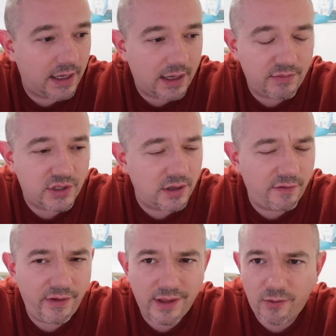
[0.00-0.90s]
I'm starting
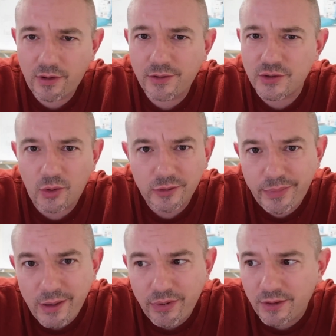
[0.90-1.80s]
to feel like one of those old
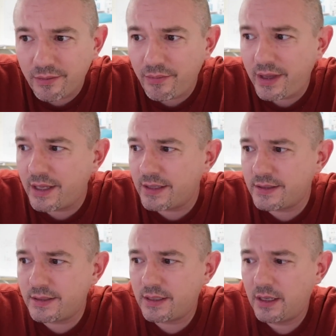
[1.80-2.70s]
people
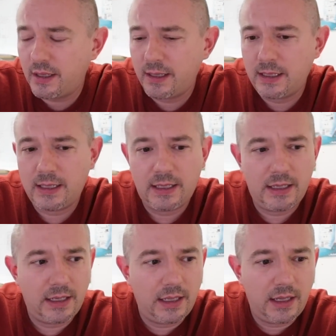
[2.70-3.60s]
because
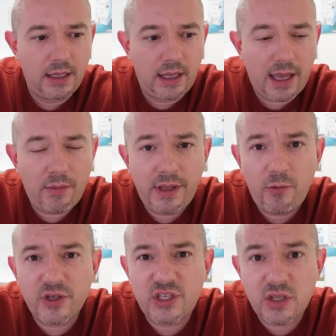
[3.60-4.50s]
Emily
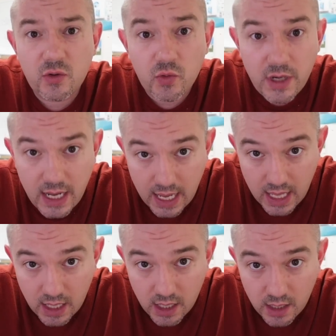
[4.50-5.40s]
was
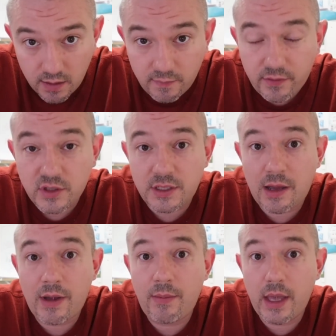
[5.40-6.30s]
three the first
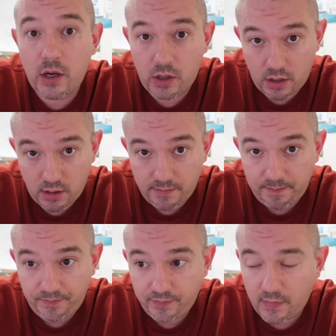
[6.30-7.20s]
time I met her.
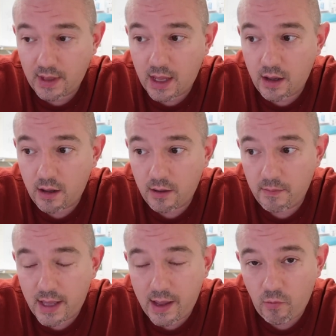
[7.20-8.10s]

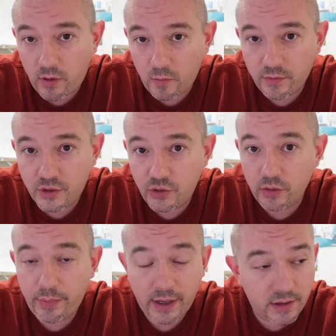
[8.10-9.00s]
Um, I went over to
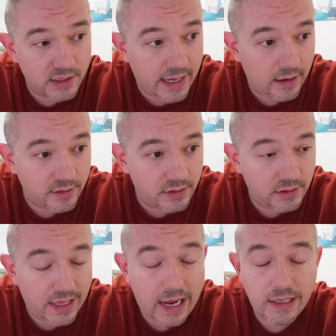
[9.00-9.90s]
her parents'
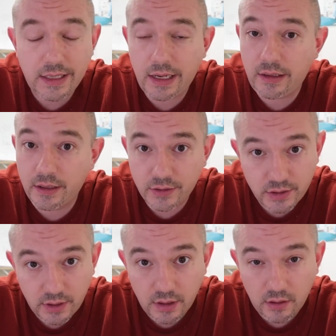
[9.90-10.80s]
house 18 years
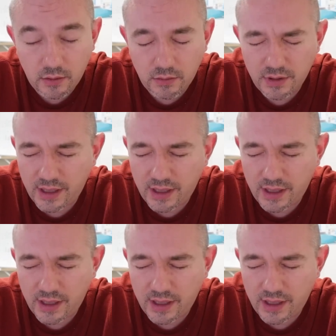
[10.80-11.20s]
ago,